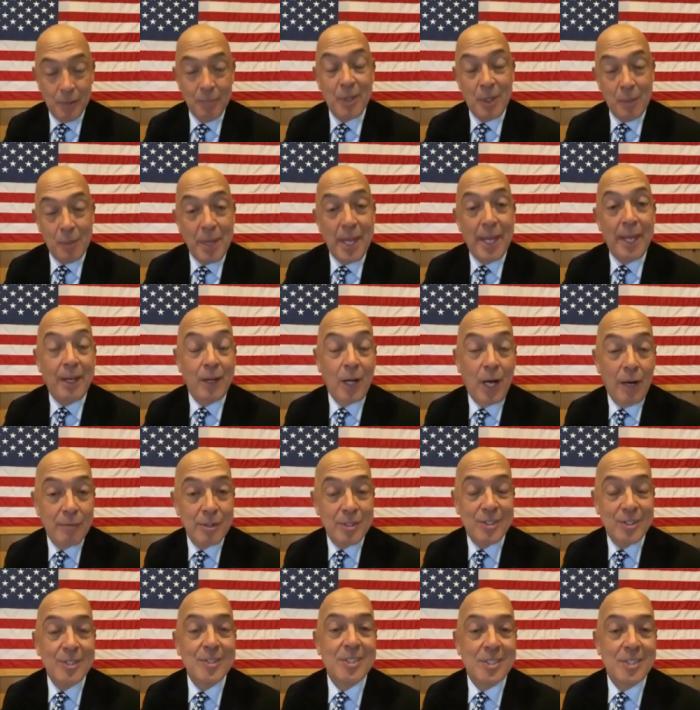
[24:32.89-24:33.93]
the main,
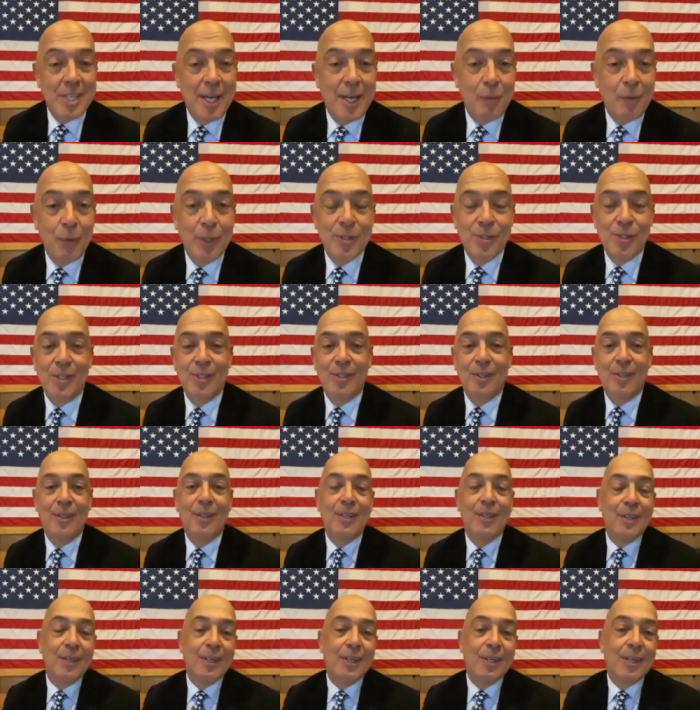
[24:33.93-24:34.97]
obviously, Sandwich and,
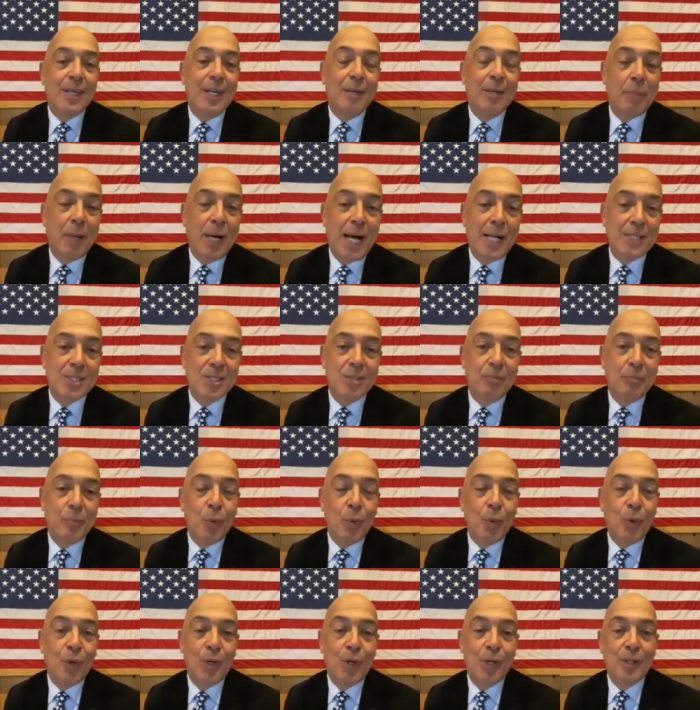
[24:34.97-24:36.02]
and parts of
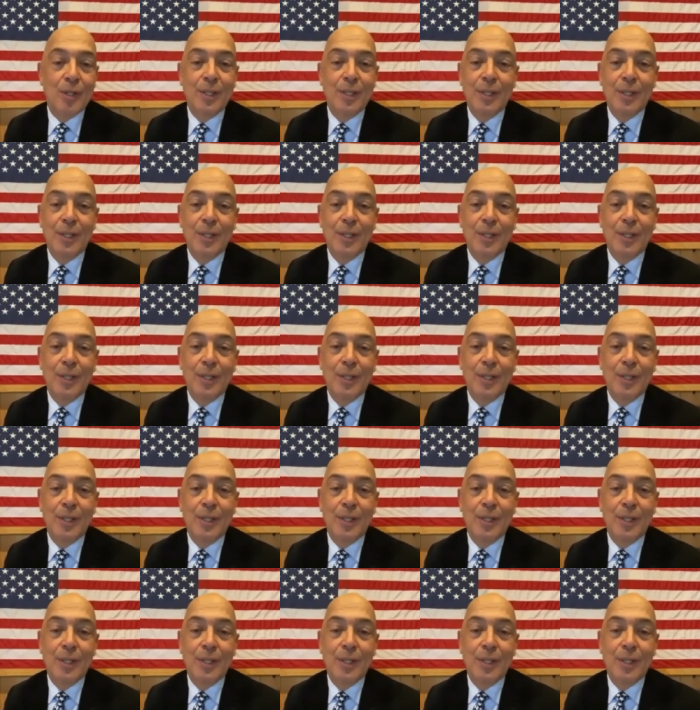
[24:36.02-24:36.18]
Bourne.